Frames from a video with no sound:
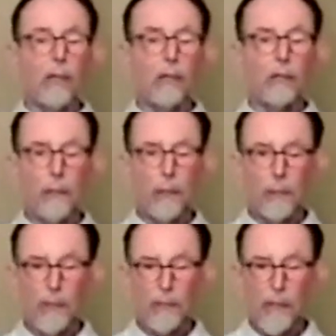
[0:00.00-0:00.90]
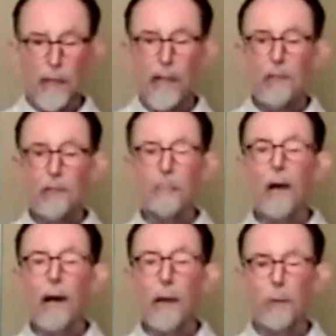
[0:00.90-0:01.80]
So there is a
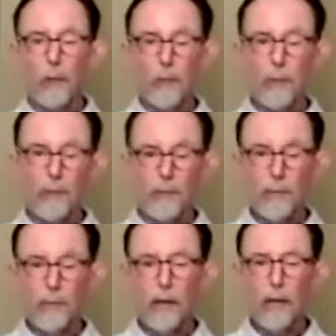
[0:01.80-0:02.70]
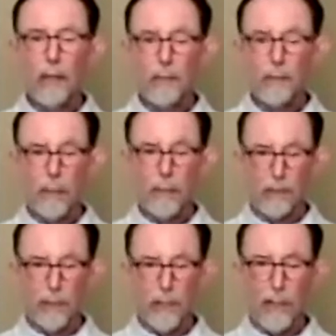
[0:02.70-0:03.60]
spot where we do not
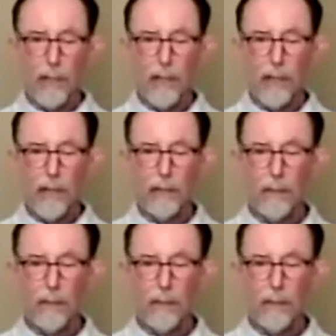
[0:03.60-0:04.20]
touch our head,